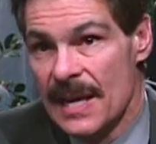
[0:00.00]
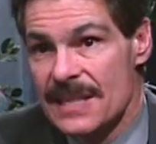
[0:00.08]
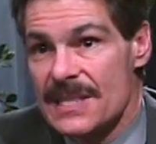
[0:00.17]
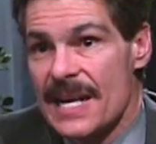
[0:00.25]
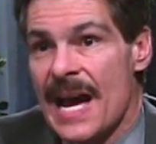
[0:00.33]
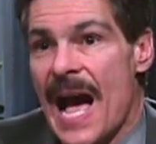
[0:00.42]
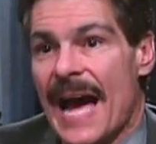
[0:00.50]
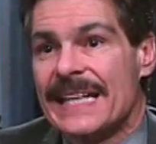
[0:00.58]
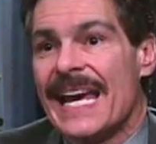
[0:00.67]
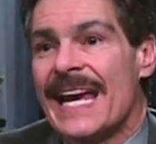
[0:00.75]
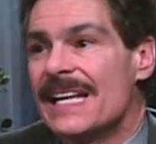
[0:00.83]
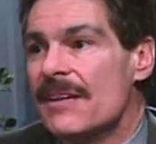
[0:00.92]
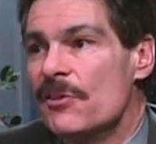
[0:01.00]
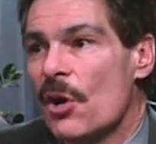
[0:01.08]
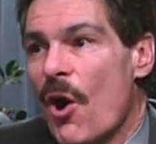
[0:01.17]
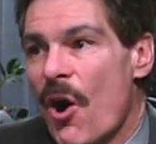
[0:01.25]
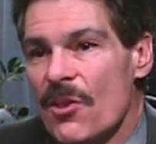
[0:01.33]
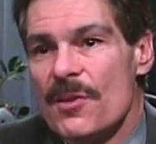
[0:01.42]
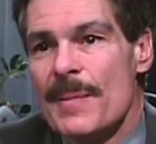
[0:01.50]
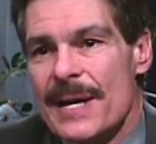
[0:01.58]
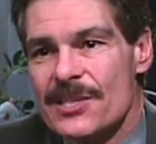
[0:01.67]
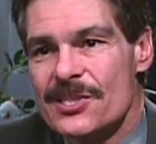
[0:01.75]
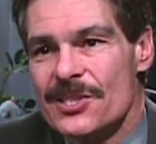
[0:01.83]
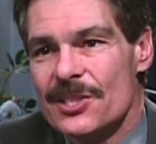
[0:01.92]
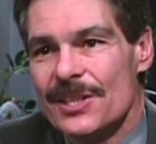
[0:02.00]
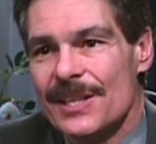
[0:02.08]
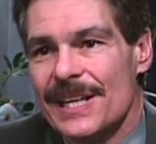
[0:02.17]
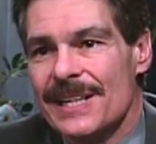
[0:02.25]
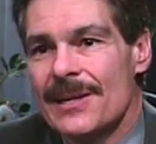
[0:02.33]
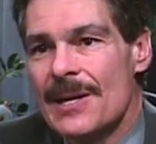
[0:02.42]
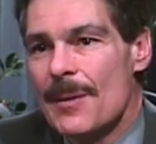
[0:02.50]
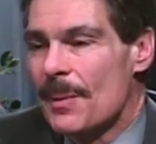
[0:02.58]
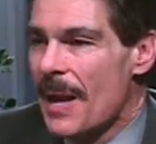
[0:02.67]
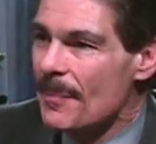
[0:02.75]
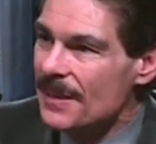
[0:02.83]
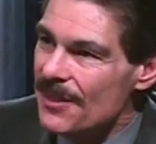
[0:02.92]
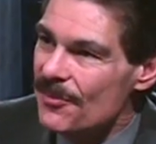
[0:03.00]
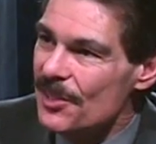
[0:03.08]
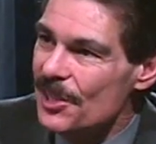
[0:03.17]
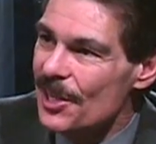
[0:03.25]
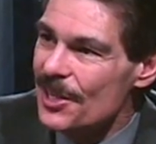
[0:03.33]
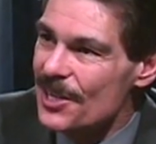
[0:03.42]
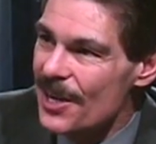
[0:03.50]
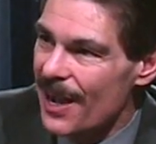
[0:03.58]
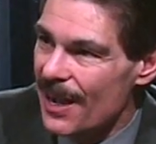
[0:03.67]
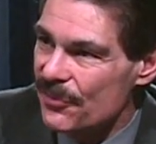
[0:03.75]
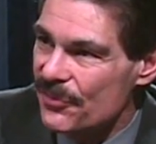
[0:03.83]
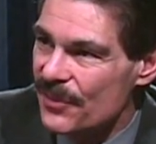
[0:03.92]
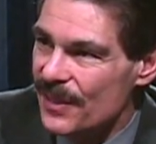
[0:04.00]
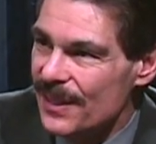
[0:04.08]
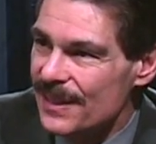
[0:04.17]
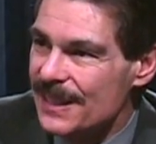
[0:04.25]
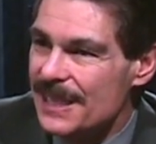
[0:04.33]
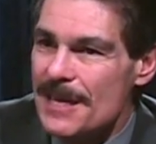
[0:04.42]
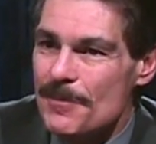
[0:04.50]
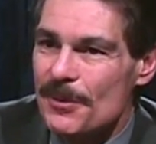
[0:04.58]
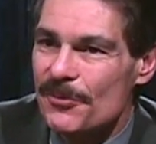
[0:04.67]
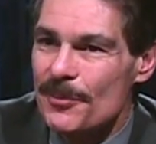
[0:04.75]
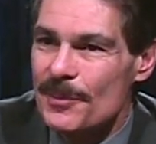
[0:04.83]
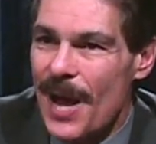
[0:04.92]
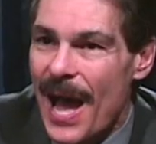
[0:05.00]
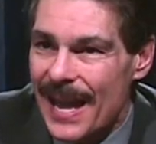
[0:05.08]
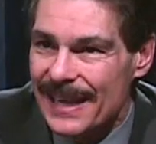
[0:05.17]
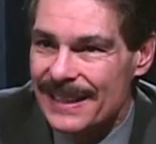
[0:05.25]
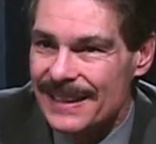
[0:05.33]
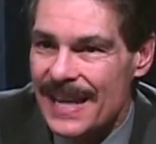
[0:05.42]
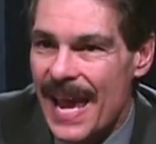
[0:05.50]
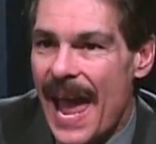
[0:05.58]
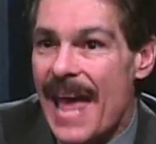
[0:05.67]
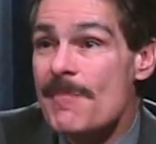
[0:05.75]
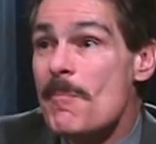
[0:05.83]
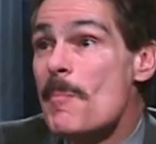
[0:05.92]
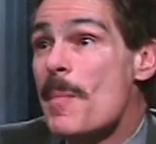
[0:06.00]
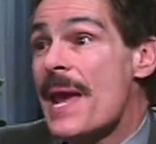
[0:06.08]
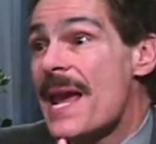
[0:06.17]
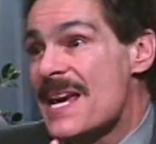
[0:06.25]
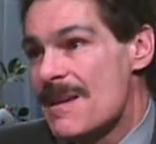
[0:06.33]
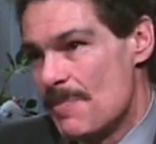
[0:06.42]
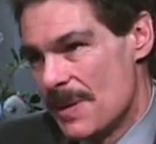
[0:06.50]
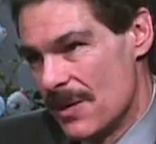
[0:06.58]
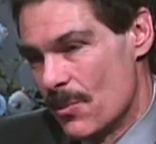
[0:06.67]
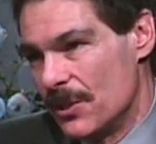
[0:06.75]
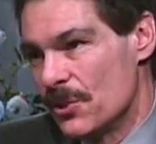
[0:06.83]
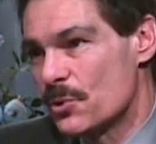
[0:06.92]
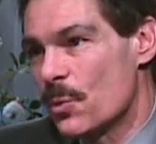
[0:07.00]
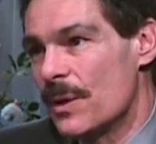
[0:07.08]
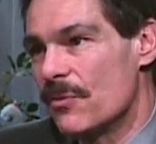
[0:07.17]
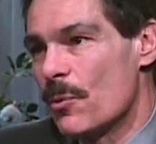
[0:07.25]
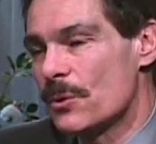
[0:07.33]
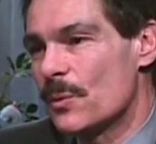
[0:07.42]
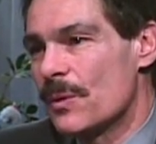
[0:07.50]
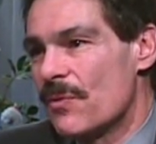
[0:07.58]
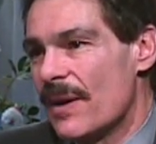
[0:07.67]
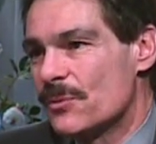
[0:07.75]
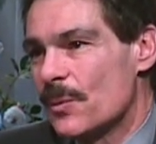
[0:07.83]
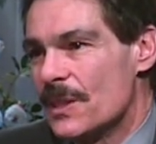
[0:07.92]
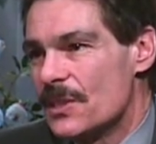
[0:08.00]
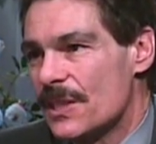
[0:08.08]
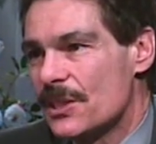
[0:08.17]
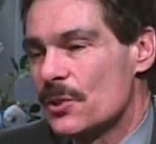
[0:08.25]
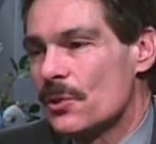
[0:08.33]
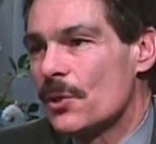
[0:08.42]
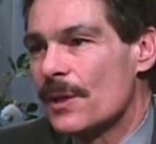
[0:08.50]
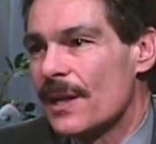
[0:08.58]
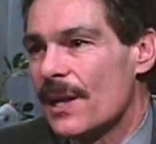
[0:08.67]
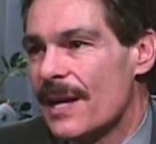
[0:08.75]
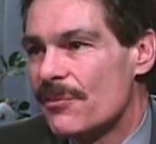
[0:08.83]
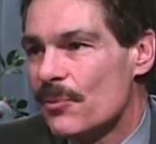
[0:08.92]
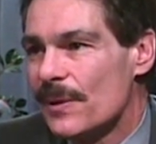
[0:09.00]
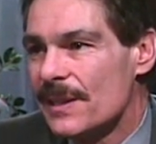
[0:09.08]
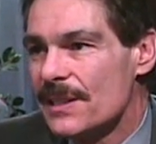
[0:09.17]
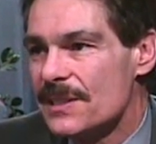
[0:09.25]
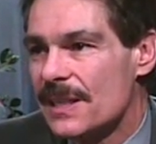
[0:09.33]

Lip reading: It's like, I can't give you all the medicine you need, but I'm giving you enough to keep you from dying, and maybe when you're 24, 25, 26, you'll look at life realistically